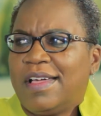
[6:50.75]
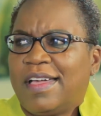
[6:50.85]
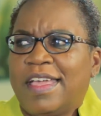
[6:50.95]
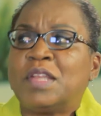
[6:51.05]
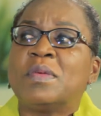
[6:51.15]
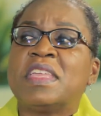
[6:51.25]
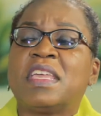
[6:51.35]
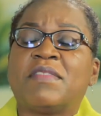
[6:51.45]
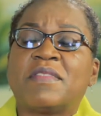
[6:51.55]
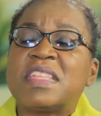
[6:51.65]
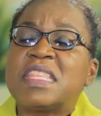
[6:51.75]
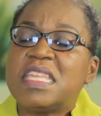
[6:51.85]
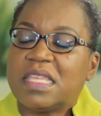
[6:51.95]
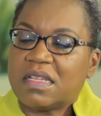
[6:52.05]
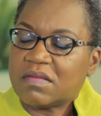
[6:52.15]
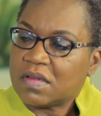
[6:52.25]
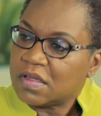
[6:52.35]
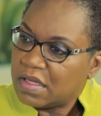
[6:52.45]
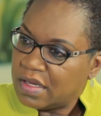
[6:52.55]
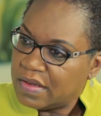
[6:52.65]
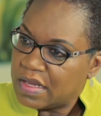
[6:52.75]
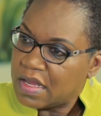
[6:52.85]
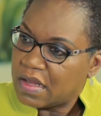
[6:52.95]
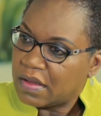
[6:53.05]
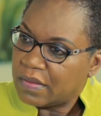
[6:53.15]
I don't think I've ever seen it in the